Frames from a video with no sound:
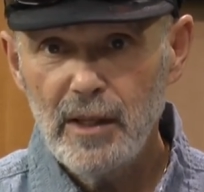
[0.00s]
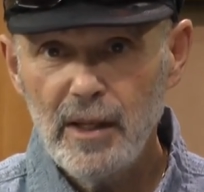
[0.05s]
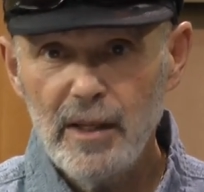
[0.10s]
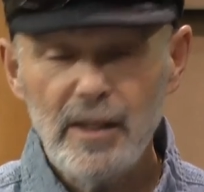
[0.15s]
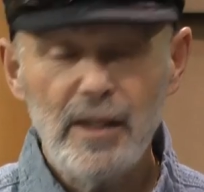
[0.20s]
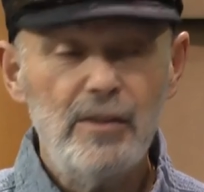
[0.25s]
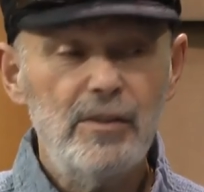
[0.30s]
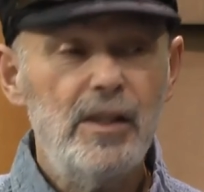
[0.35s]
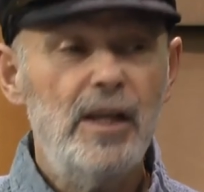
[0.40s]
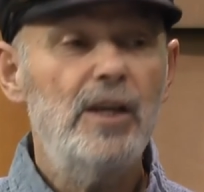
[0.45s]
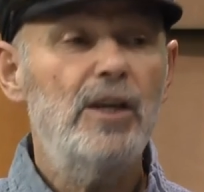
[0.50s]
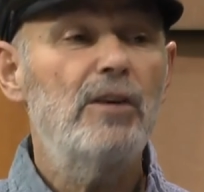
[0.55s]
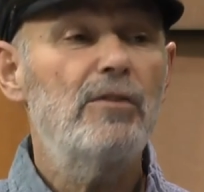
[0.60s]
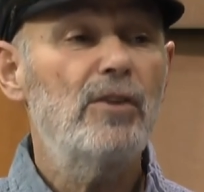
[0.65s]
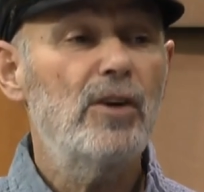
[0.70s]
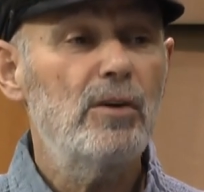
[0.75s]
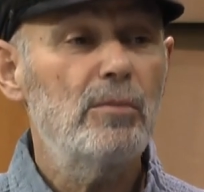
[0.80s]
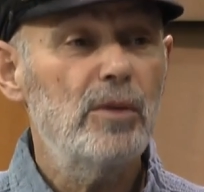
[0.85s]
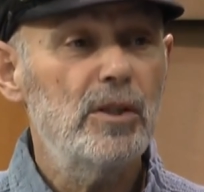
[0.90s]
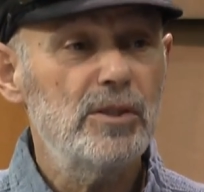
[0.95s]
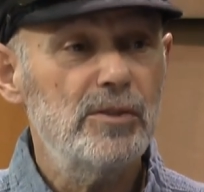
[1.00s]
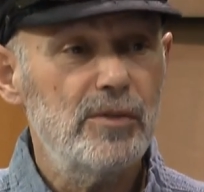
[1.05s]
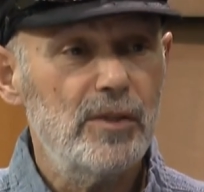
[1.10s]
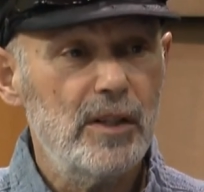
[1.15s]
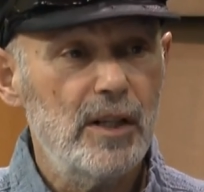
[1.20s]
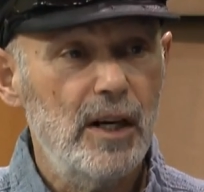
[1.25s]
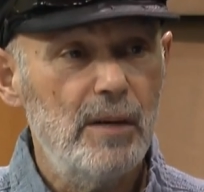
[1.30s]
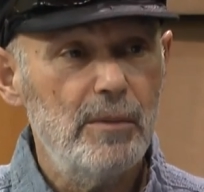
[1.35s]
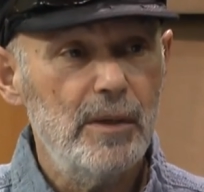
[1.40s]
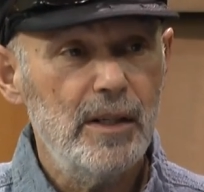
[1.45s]
Again, thank you very much for
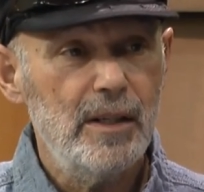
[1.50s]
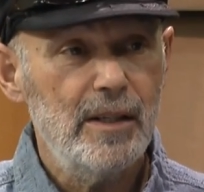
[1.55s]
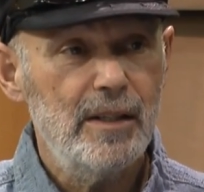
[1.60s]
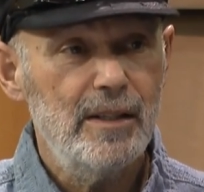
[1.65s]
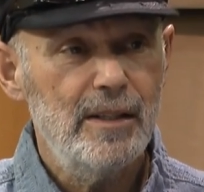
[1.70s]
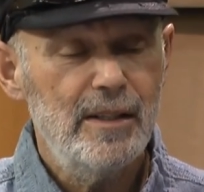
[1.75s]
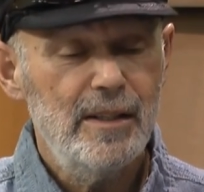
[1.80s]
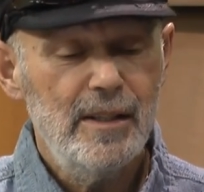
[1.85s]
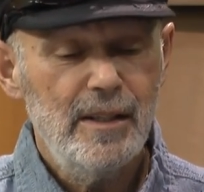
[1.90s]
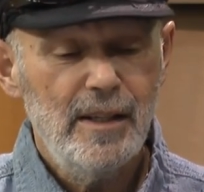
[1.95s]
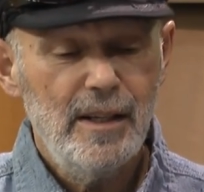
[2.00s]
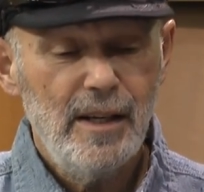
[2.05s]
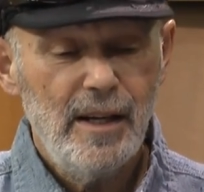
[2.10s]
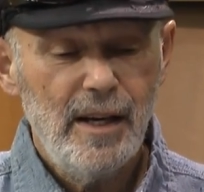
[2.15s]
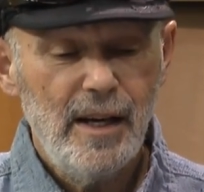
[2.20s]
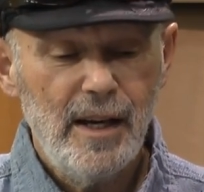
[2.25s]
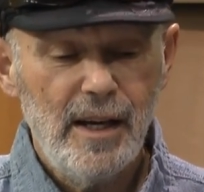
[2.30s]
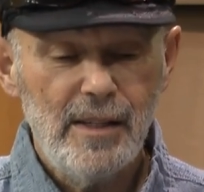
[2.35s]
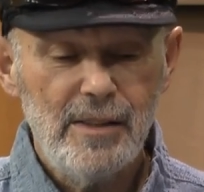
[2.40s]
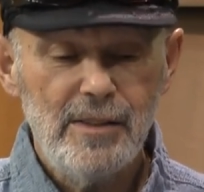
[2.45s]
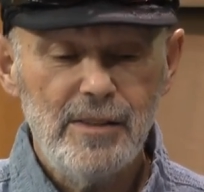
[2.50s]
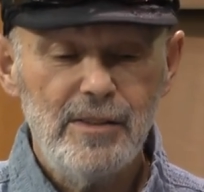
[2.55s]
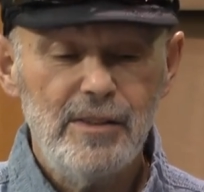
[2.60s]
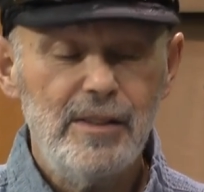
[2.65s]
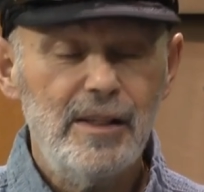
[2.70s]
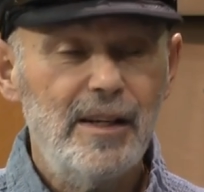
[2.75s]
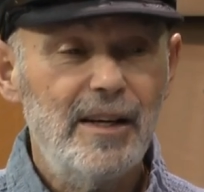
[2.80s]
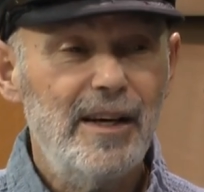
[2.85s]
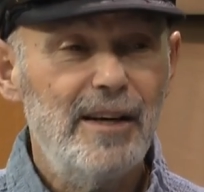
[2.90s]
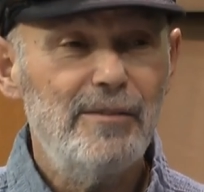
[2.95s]
coming, and
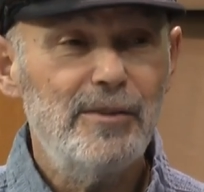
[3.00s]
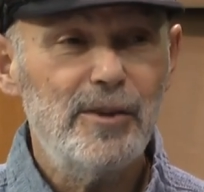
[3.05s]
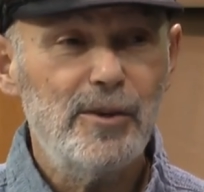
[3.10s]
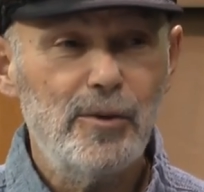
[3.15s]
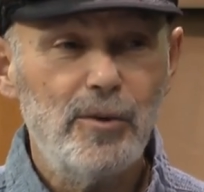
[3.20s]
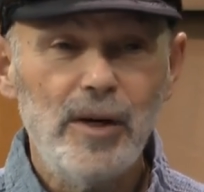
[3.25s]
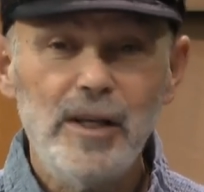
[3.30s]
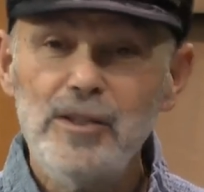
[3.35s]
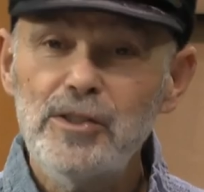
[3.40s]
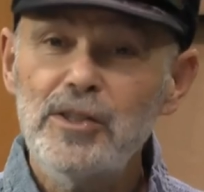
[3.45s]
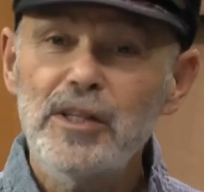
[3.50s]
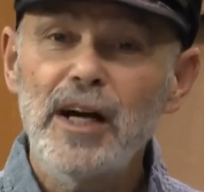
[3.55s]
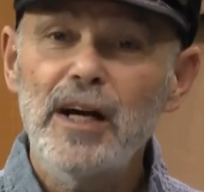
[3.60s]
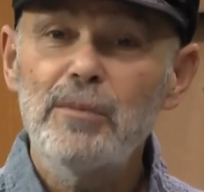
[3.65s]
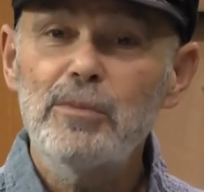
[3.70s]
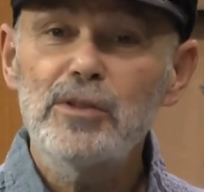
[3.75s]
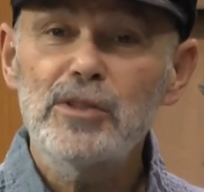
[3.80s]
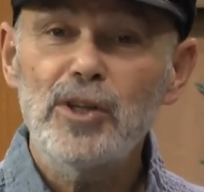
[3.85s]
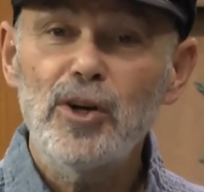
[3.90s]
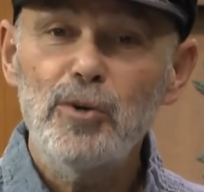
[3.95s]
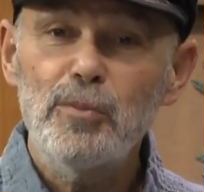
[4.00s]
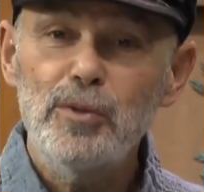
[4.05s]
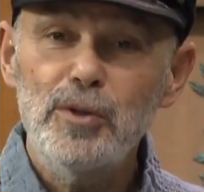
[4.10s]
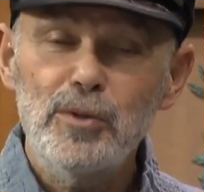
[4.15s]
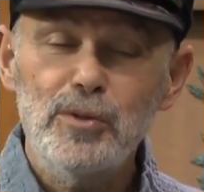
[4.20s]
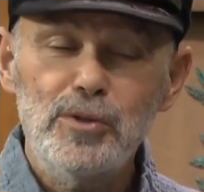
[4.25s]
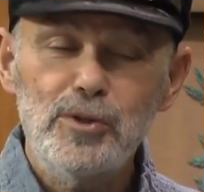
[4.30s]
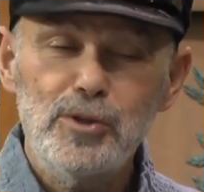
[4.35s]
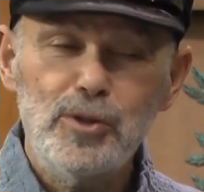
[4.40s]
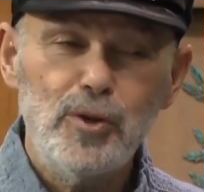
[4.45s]
have a great Shabbos. I hope
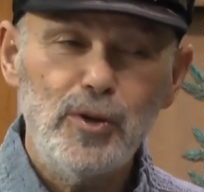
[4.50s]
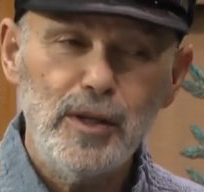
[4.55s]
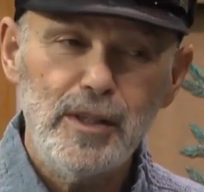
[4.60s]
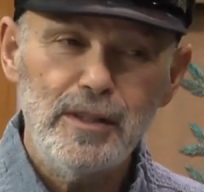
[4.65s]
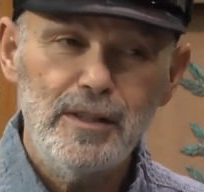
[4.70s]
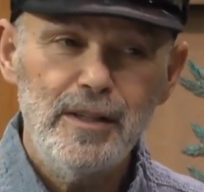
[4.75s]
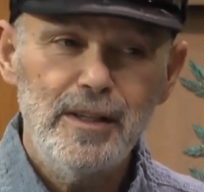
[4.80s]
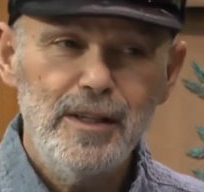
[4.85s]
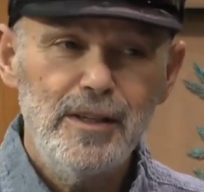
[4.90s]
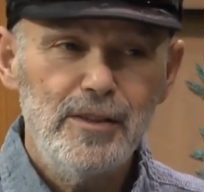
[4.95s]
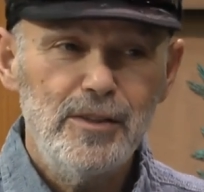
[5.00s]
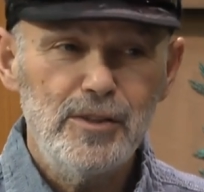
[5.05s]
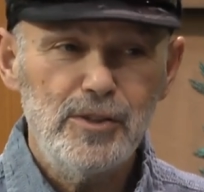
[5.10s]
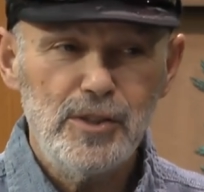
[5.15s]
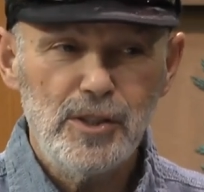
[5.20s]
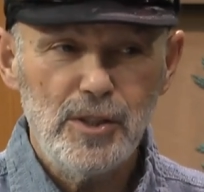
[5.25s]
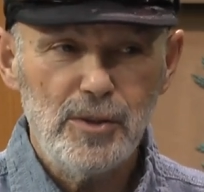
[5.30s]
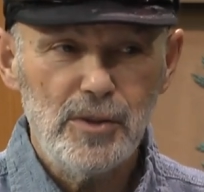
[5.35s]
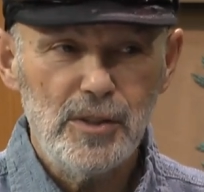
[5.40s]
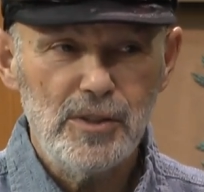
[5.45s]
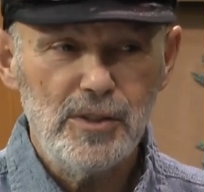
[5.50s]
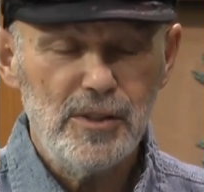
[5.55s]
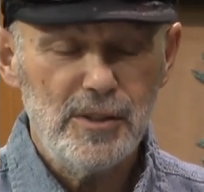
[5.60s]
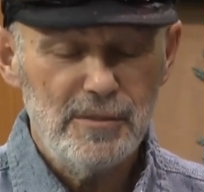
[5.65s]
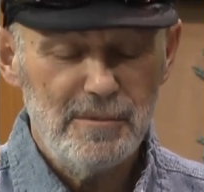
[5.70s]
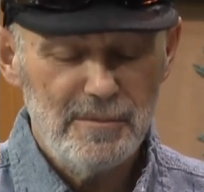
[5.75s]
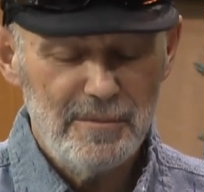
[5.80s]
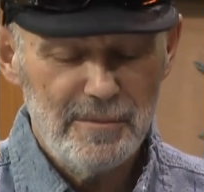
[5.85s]
you enjoyed the series.